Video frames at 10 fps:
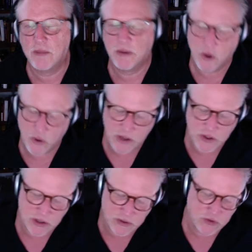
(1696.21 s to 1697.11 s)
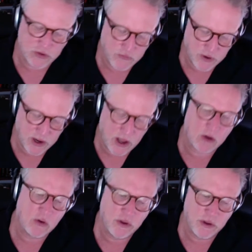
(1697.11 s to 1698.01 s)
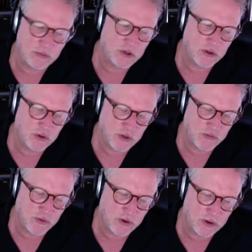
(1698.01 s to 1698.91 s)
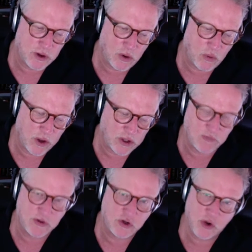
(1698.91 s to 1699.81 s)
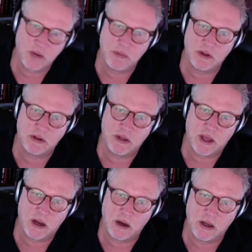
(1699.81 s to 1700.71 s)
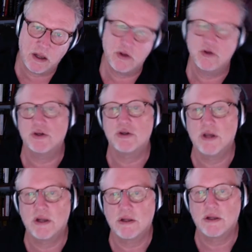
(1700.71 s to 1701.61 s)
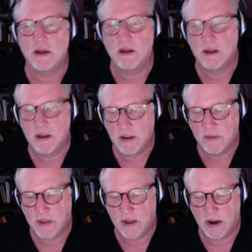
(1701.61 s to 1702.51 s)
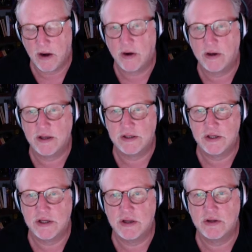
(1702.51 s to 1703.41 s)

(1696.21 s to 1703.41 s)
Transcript: But no, there are different algorithms, and there's different ways of entrainment that Lee uses that Eric doesn't.